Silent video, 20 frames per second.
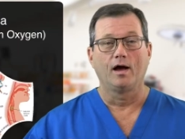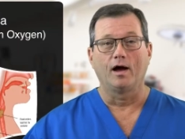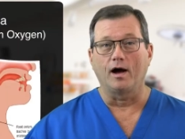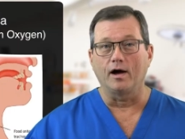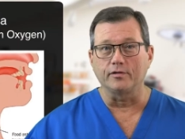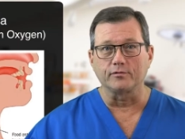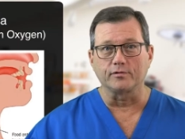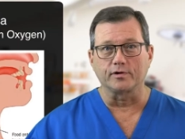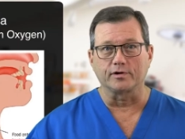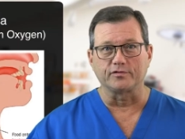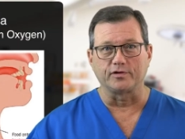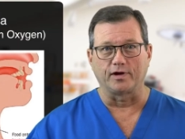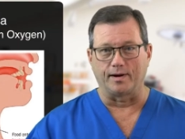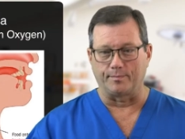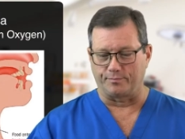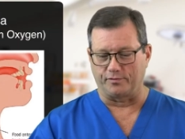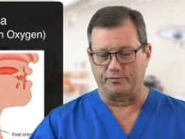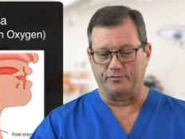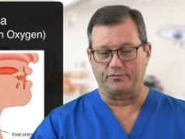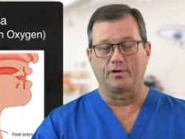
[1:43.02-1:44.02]
Other
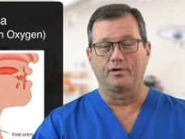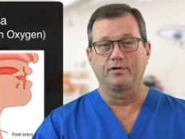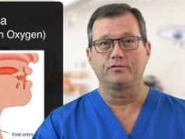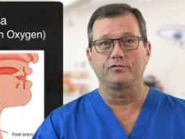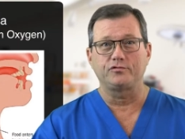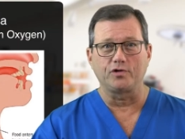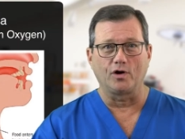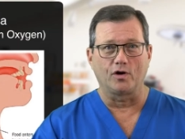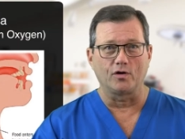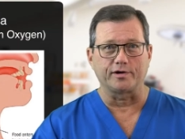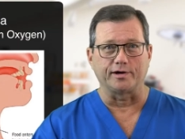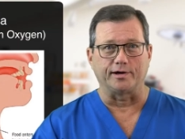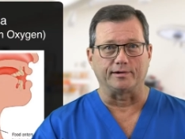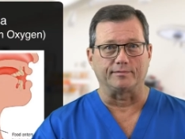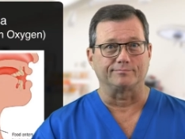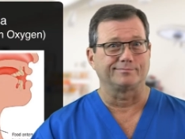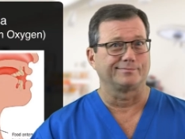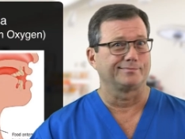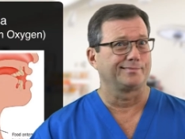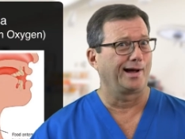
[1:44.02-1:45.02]
examples,
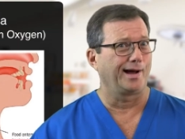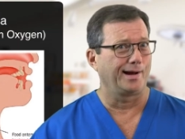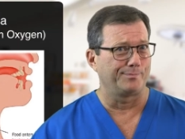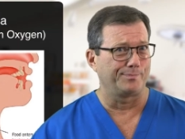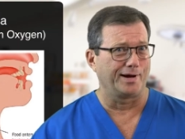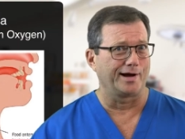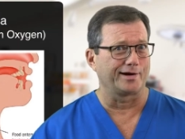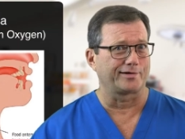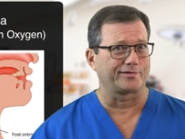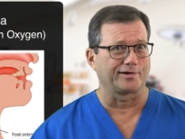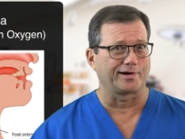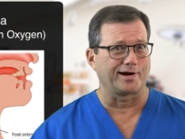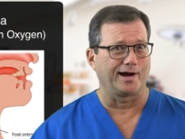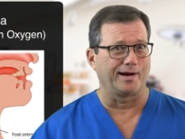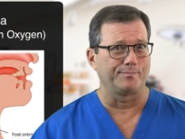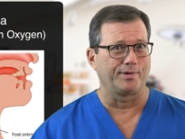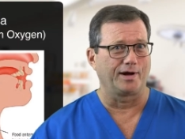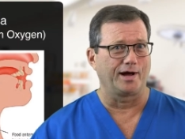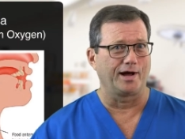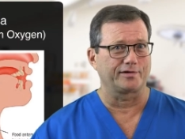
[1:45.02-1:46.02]
choking, hypoxic
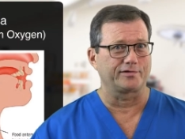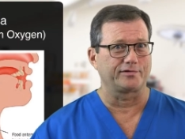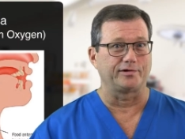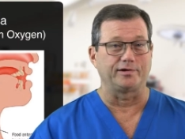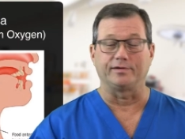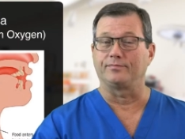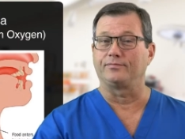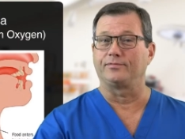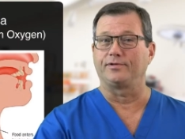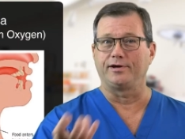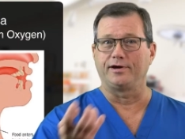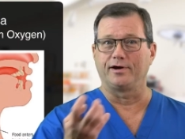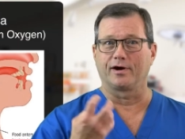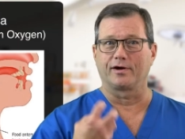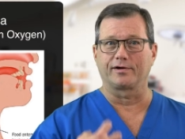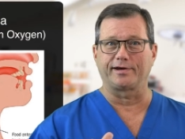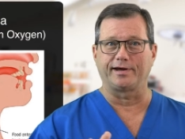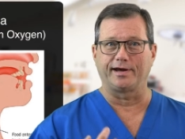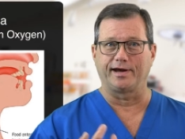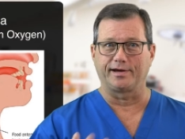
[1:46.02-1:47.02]
hypoxia, the
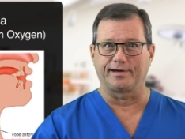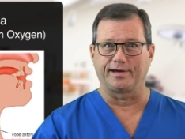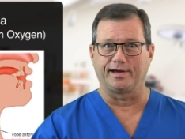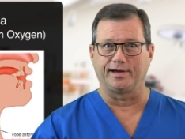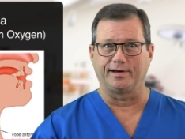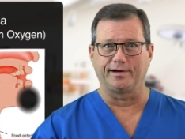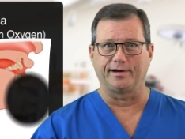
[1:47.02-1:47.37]
air can't get